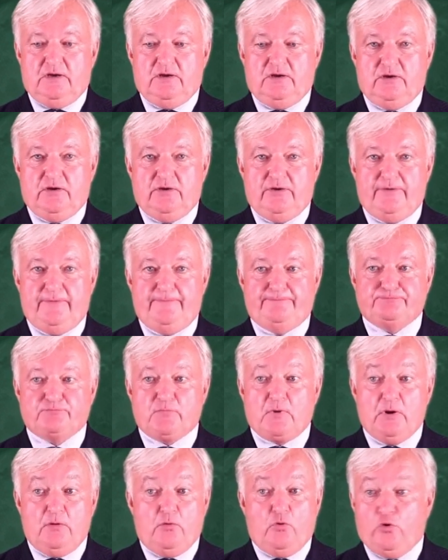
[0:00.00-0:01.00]

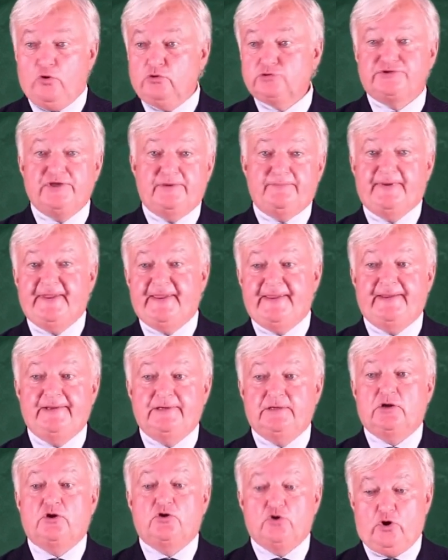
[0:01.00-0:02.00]
all the
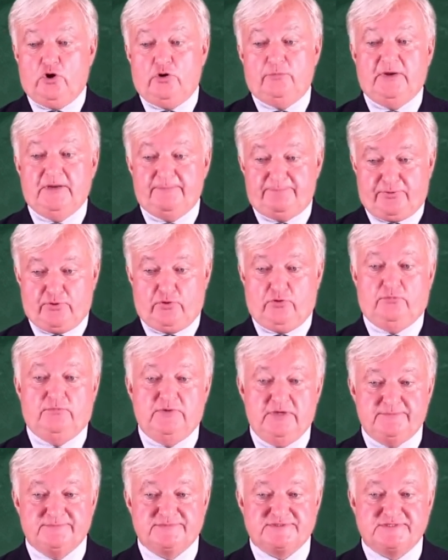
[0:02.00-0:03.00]
main global
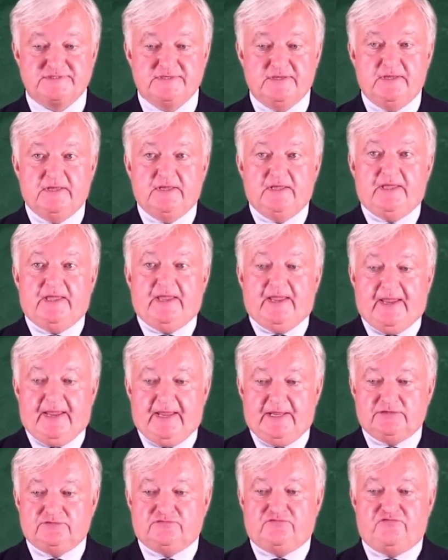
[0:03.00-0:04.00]
problems,
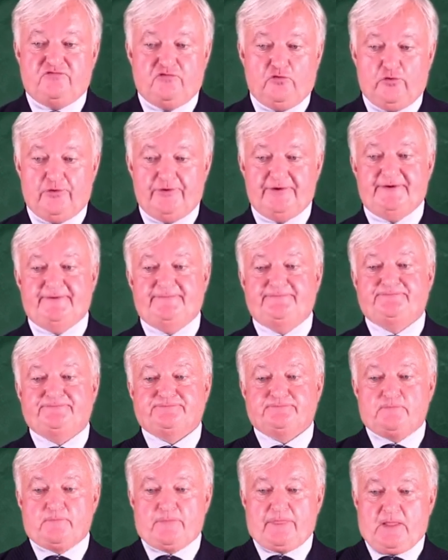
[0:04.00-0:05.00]
and for
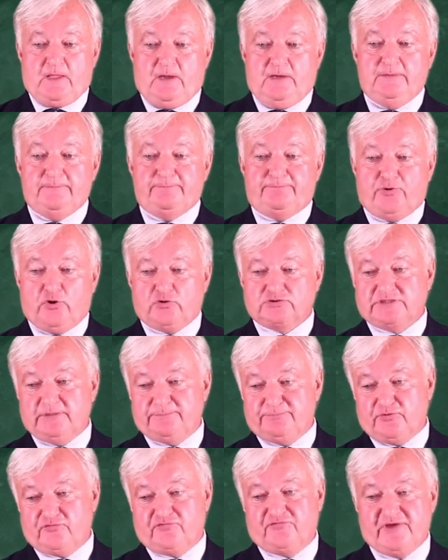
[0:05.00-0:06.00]

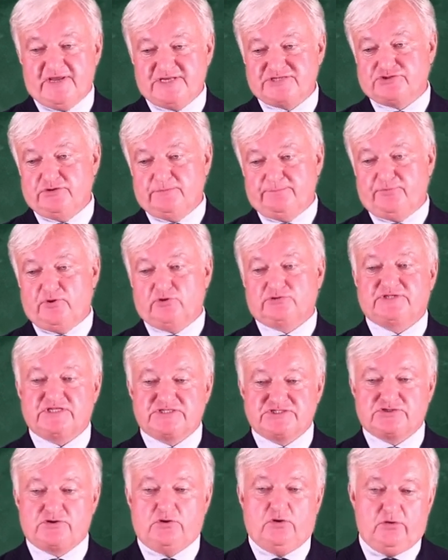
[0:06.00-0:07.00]
important professors,
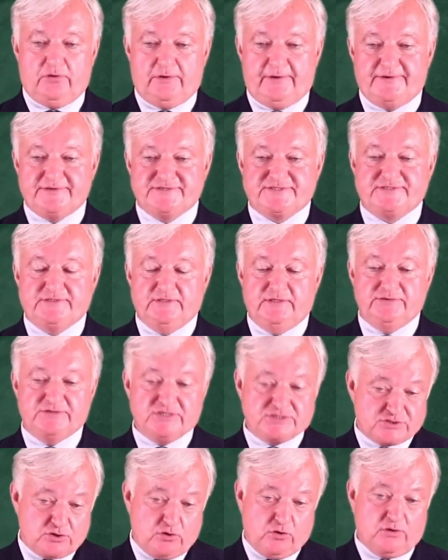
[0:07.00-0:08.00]
important scholars in
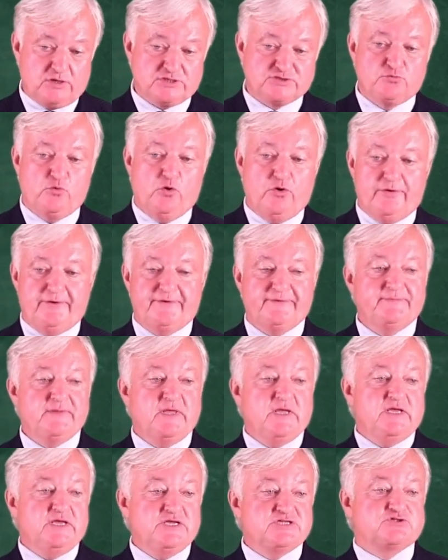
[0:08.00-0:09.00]
the scholars world,
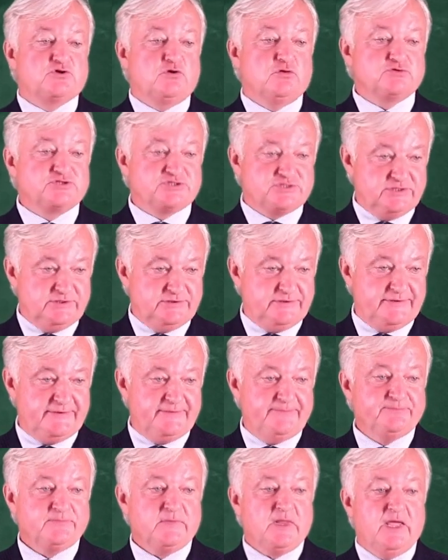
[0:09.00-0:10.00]
is
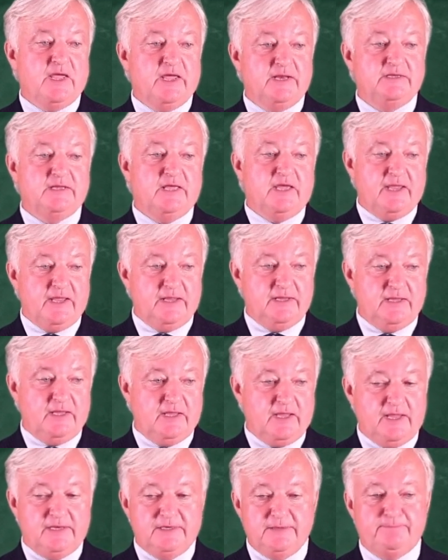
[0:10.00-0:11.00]
considered an
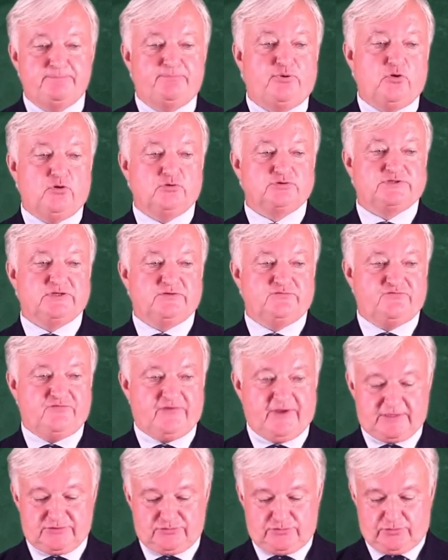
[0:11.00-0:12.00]
important
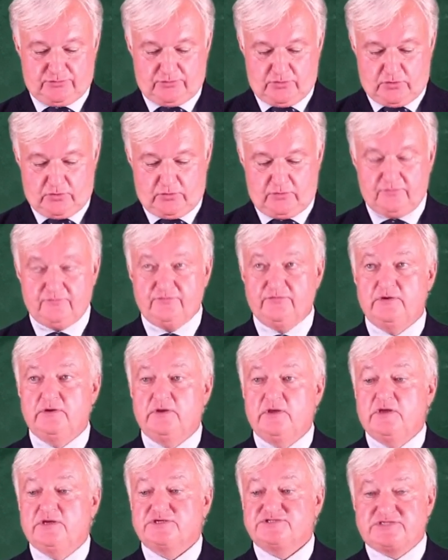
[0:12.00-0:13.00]
factor
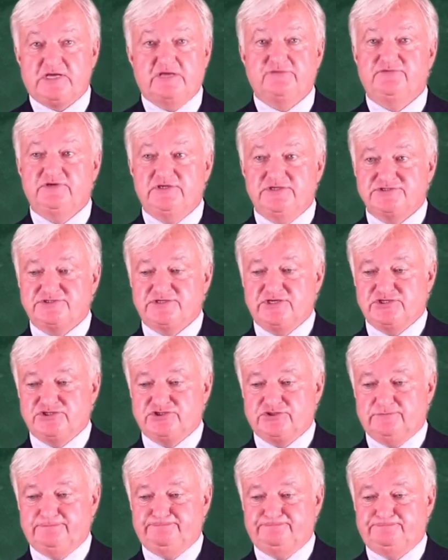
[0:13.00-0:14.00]
of
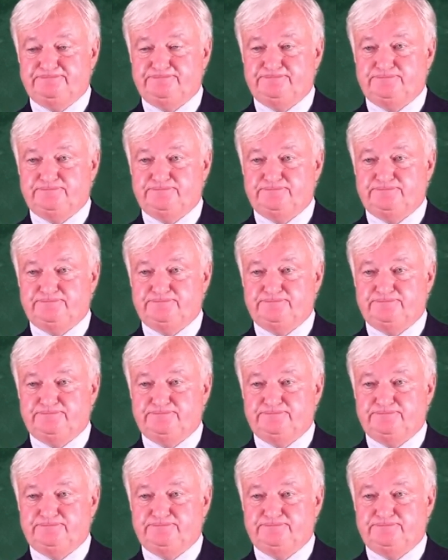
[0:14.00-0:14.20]
civilization.